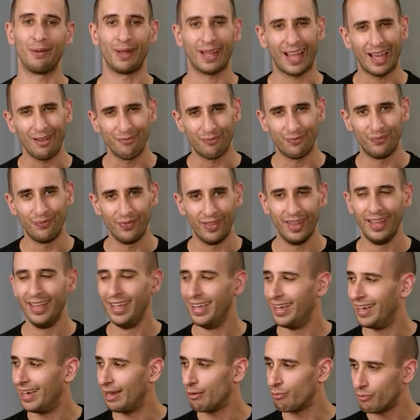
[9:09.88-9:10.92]
Like I,
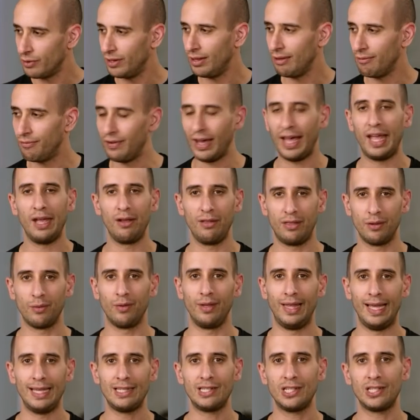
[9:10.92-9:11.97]
I really value the
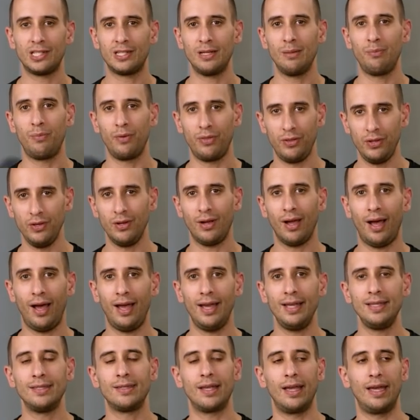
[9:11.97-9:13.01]
relationship with you
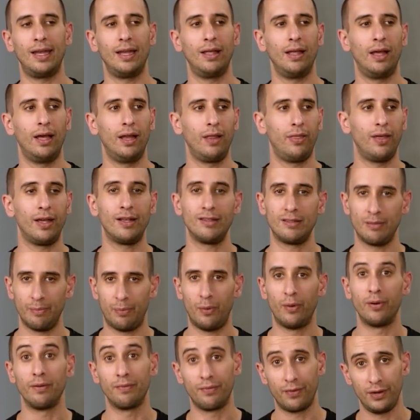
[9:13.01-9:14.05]
guys, and I think it's
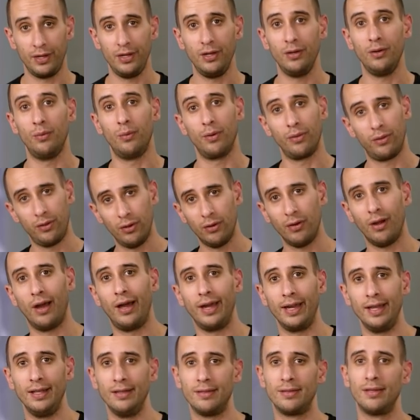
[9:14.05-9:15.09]
important for you with your
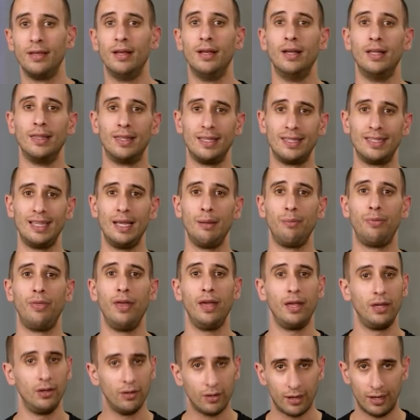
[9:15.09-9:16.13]
audience, the same
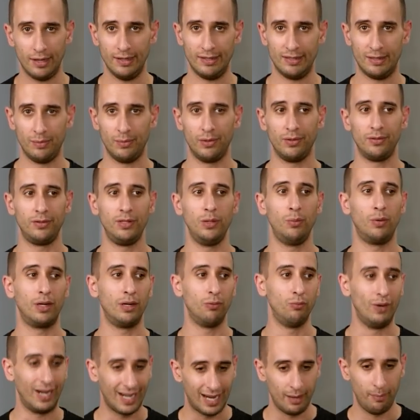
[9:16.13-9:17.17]
thing, your customers, you want to
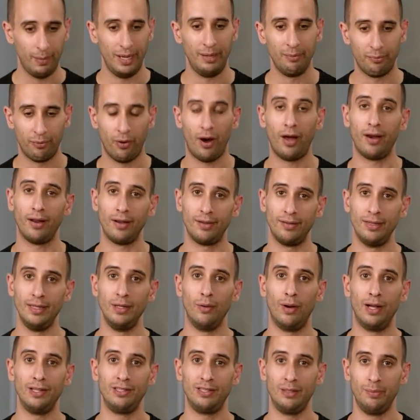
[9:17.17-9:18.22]
recommend products that
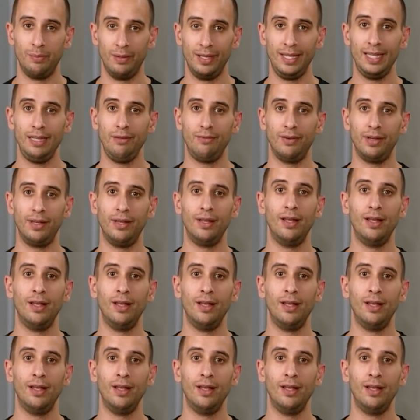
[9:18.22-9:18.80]
you actually believe in,